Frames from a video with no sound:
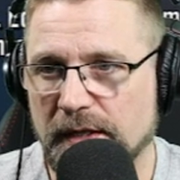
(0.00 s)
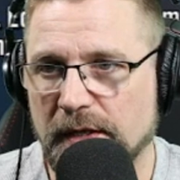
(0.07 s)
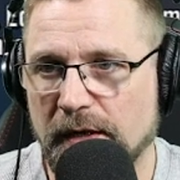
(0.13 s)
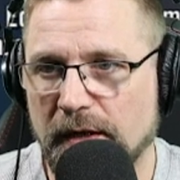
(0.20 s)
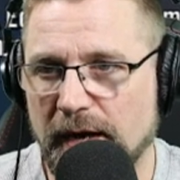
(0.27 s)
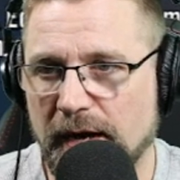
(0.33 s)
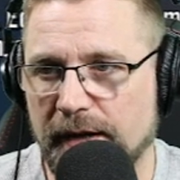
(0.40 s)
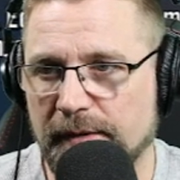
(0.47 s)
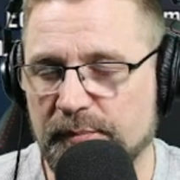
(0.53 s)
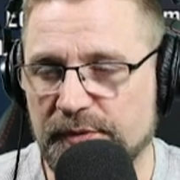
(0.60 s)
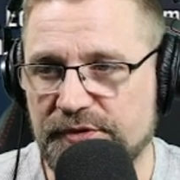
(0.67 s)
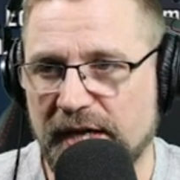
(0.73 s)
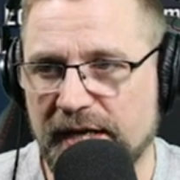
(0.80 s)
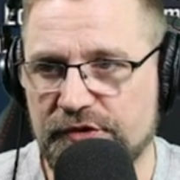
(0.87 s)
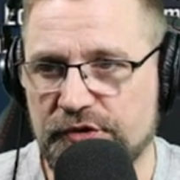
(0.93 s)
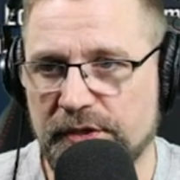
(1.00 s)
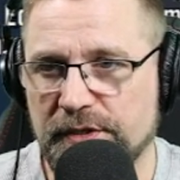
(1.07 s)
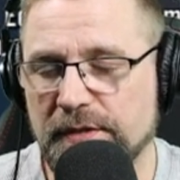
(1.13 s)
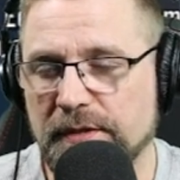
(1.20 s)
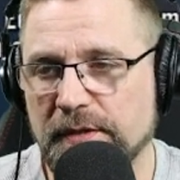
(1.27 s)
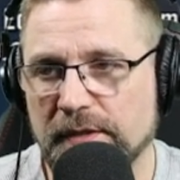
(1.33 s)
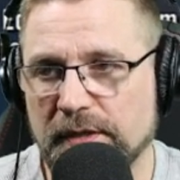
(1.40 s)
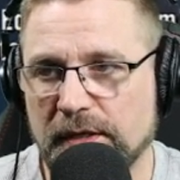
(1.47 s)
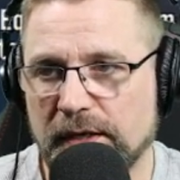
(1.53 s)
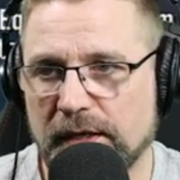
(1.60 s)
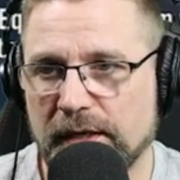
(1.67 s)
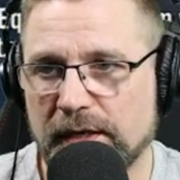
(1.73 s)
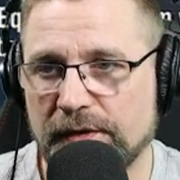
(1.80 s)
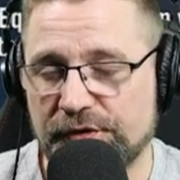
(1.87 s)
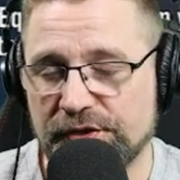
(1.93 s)
All right, protection.
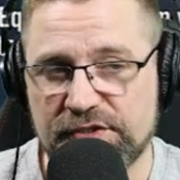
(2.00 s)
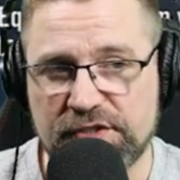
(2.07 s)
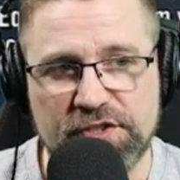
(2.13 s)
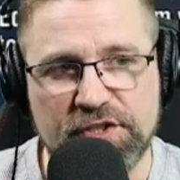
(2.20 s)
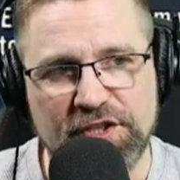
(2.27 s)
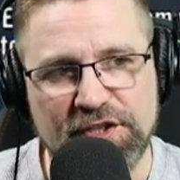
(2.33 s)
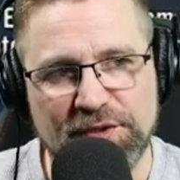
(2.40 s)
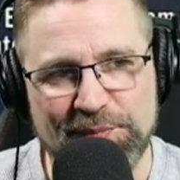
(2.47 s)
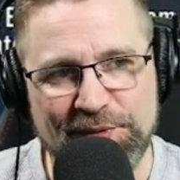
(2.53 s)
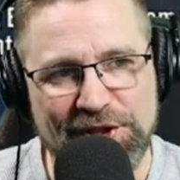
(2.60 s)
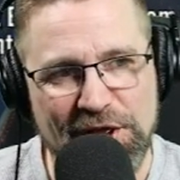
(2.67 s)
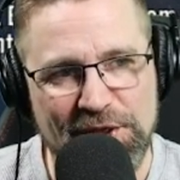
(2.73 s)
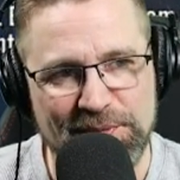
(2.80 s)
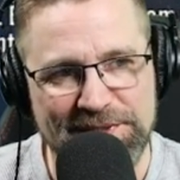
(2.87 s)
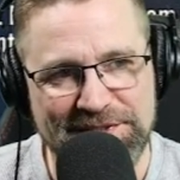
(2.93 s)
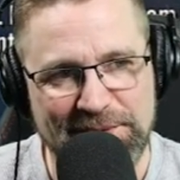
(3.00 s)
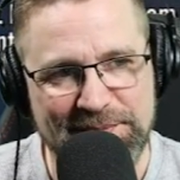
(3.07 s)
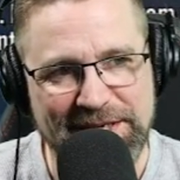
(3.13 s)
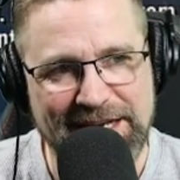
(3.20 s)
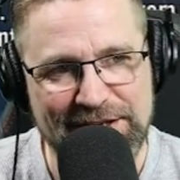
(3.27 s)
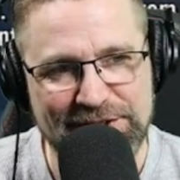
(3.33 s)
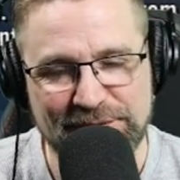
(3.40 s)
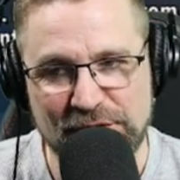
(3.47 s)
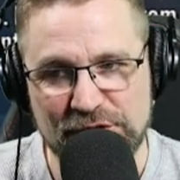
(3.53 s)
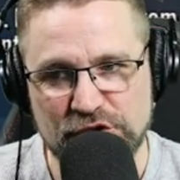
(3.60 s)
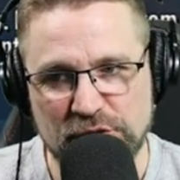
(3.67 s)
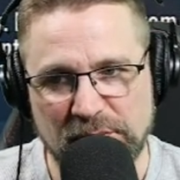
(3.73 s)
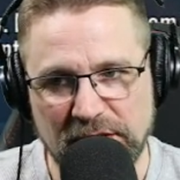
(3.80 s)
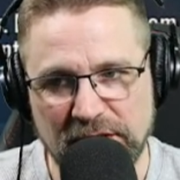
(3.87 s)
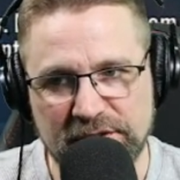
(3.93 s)
This is another one's going to be
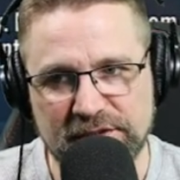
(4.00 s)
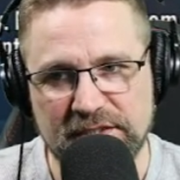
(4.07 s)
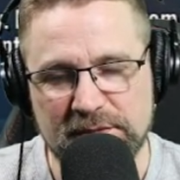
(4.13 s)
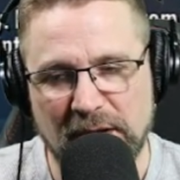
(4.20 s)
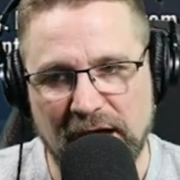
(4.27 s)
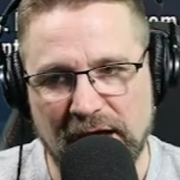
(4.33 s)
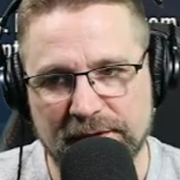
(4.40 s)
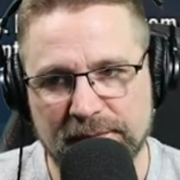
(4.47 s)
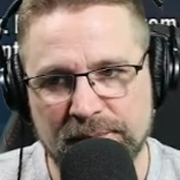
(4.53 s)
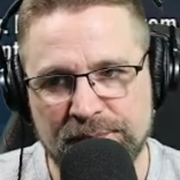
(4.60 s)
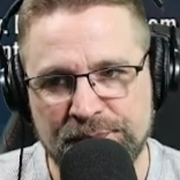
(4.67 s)
controversial, but look at this mod.